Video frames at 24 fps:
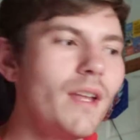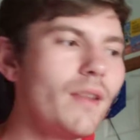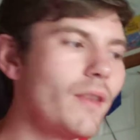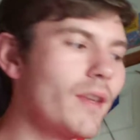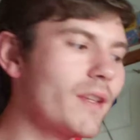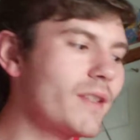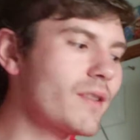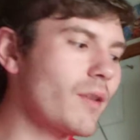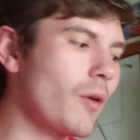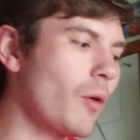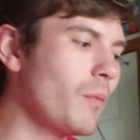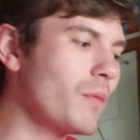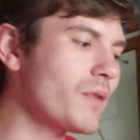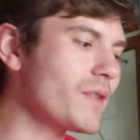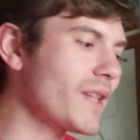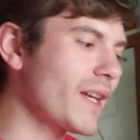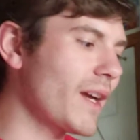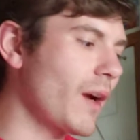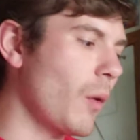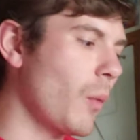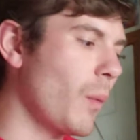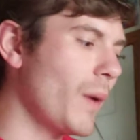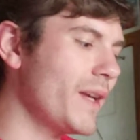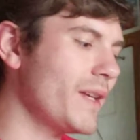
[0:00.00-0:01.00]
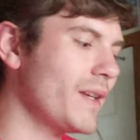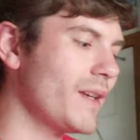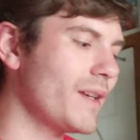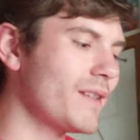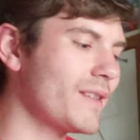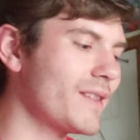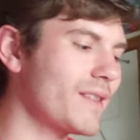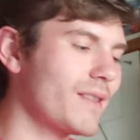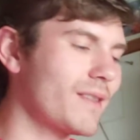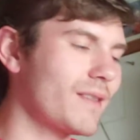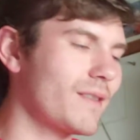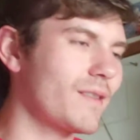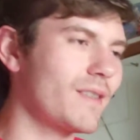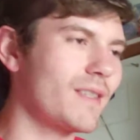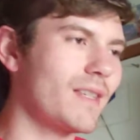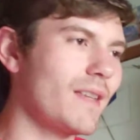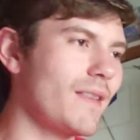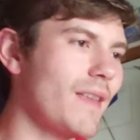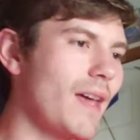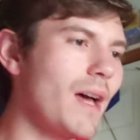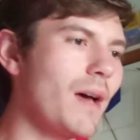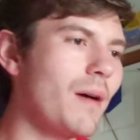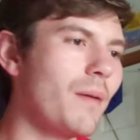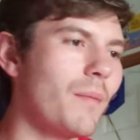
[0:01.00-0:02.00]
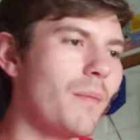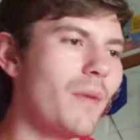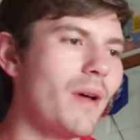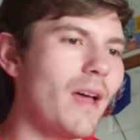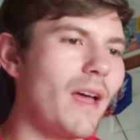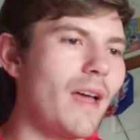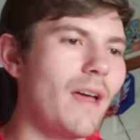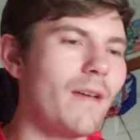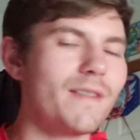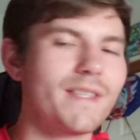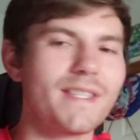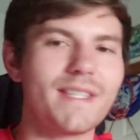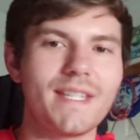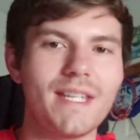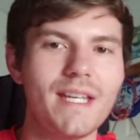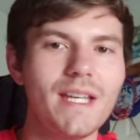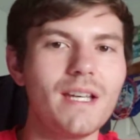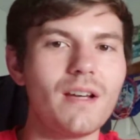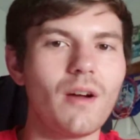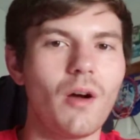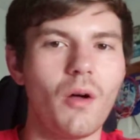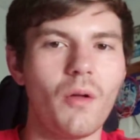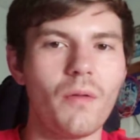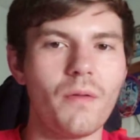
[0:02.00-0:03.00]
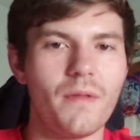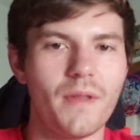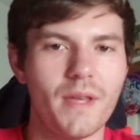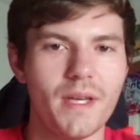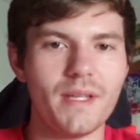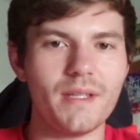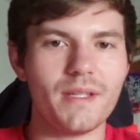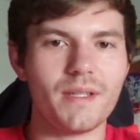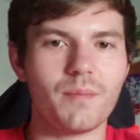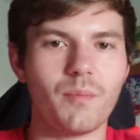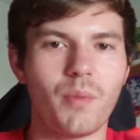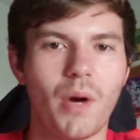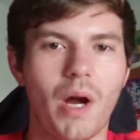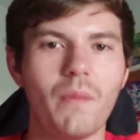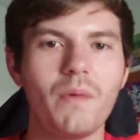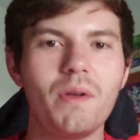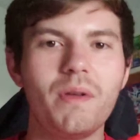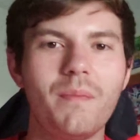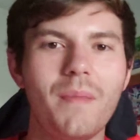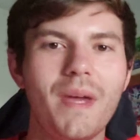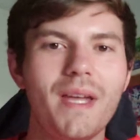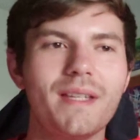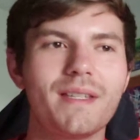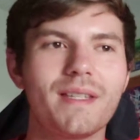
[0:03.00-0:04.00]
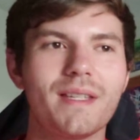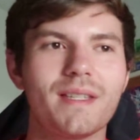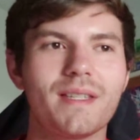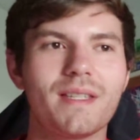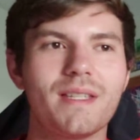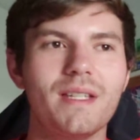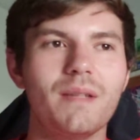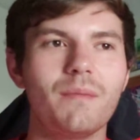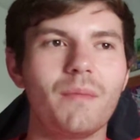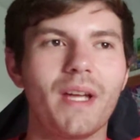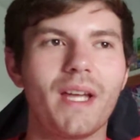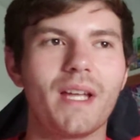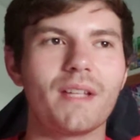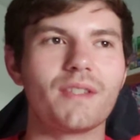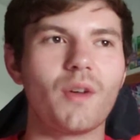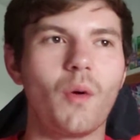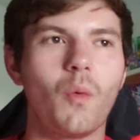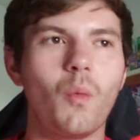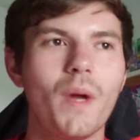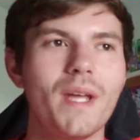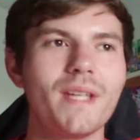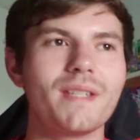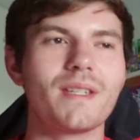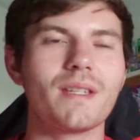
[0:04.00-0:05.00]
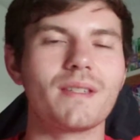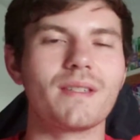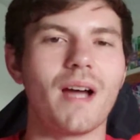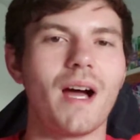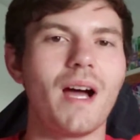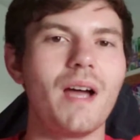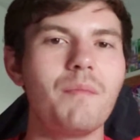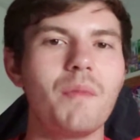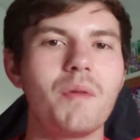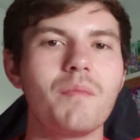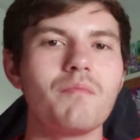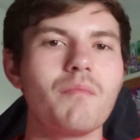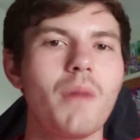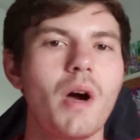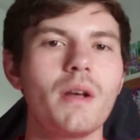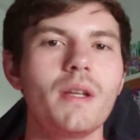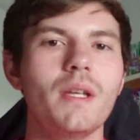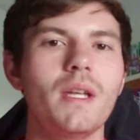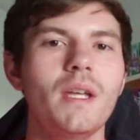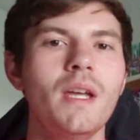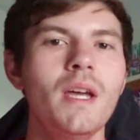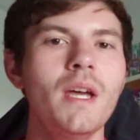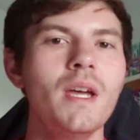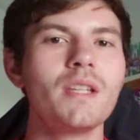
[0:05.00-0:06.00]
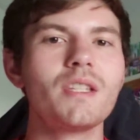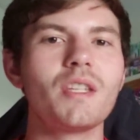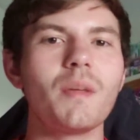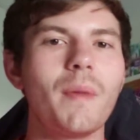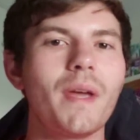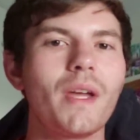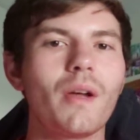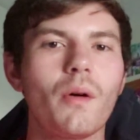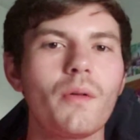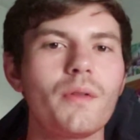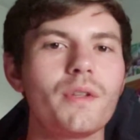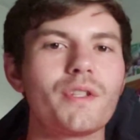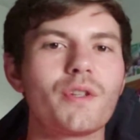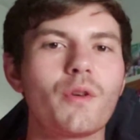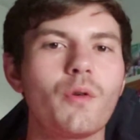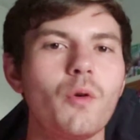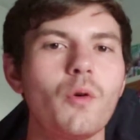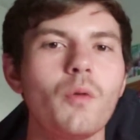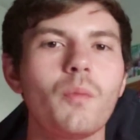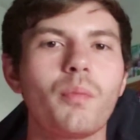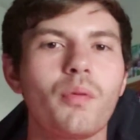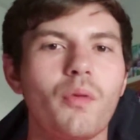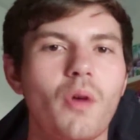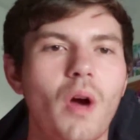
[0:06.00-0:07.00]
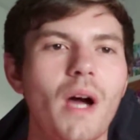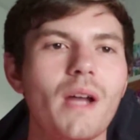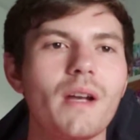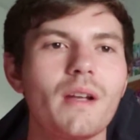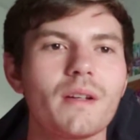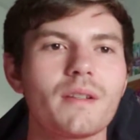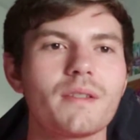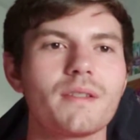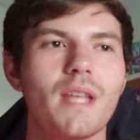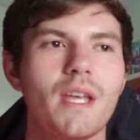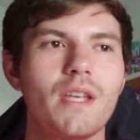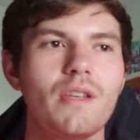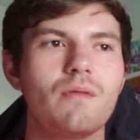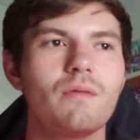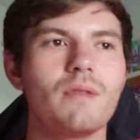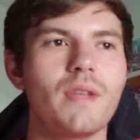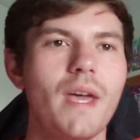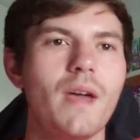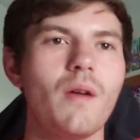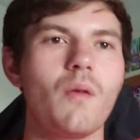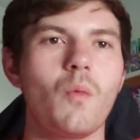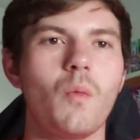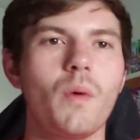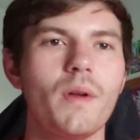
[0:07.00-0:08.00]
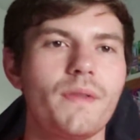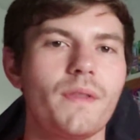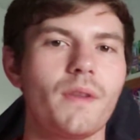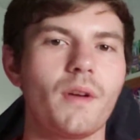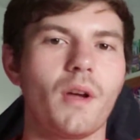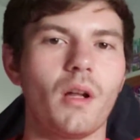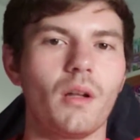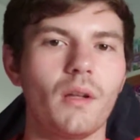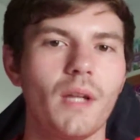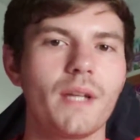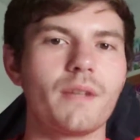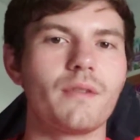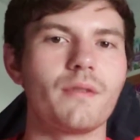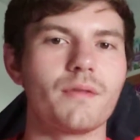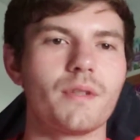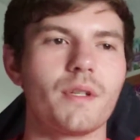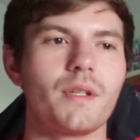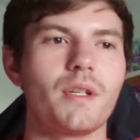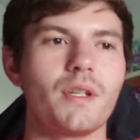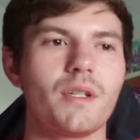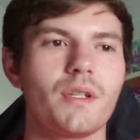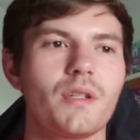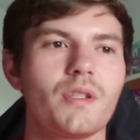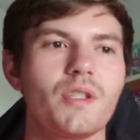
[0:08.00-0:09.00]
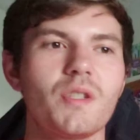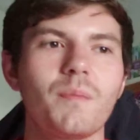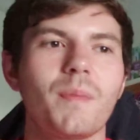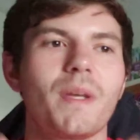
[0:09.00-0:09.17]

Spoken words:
That's almost like a waste. It's, to them, seeing all of this probably makes it seem like it's a waste of time and money to make all these cool products that you get with the collector's editions,